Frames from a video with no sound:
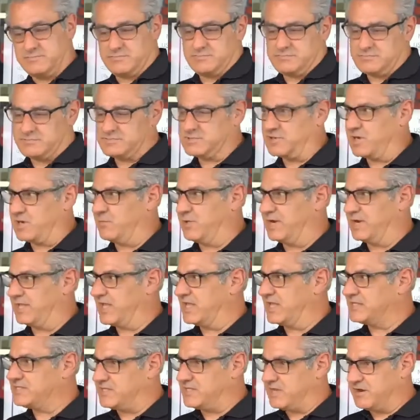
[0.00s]
And then when it
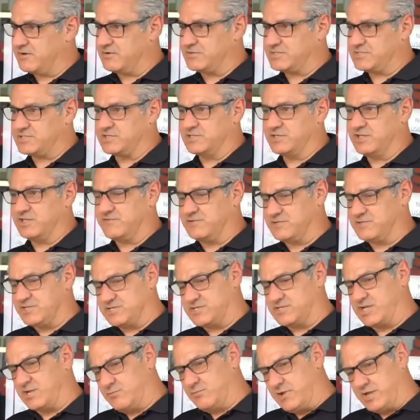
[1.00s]
gets there, it's delivered the
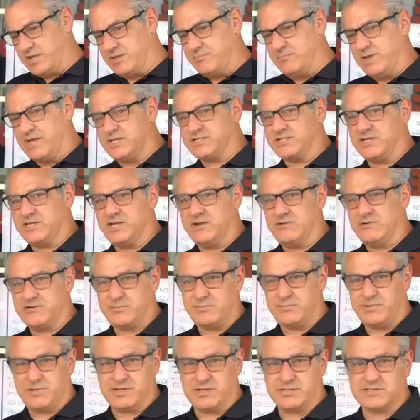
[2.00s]
same way he makes it here at the place.